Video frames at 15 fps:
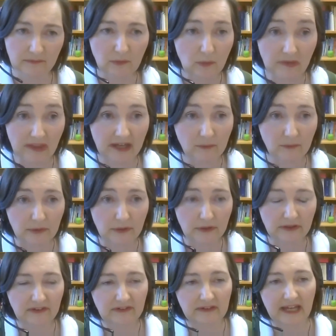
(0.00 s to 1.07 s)
all that
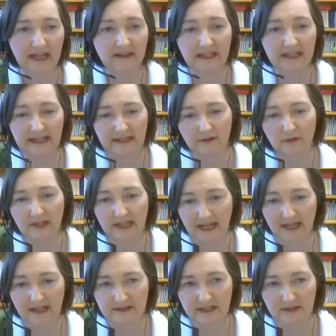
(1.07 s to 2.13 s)
works and then add on the
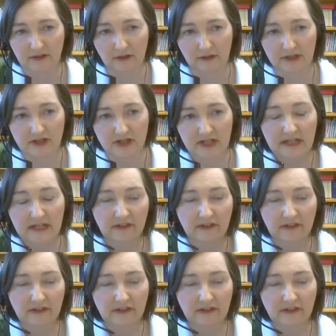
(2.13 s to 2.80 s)
arctic knowledge